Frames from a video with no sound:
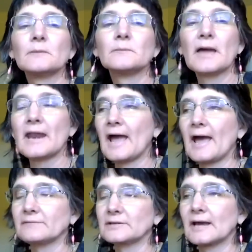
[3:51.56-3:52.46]
And I
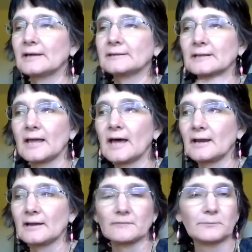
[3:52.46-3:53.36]
haven't gotten a lot
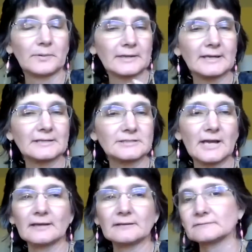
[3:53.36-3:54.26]
of bookings
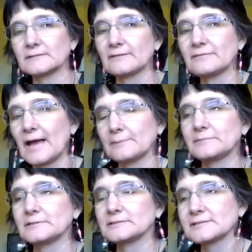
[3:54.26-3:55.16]
yet that have
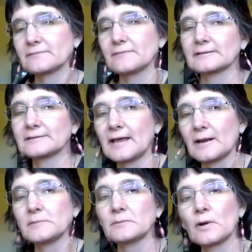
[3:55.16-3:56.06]
happened, stuff like that.
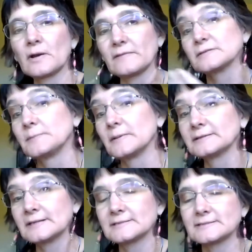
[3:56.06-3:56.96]
I'm in one of those
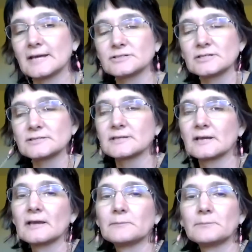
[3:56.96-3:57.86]
building stages.
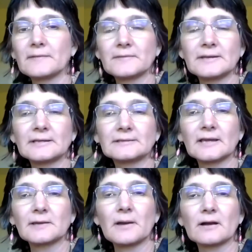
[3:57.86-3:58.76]
But the neat
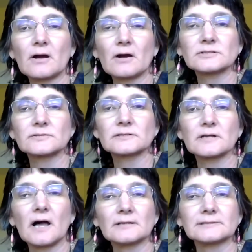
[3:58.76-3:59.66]
thing about Cards for
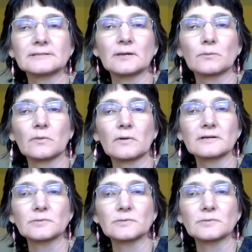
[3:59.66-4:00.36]
Calls is it works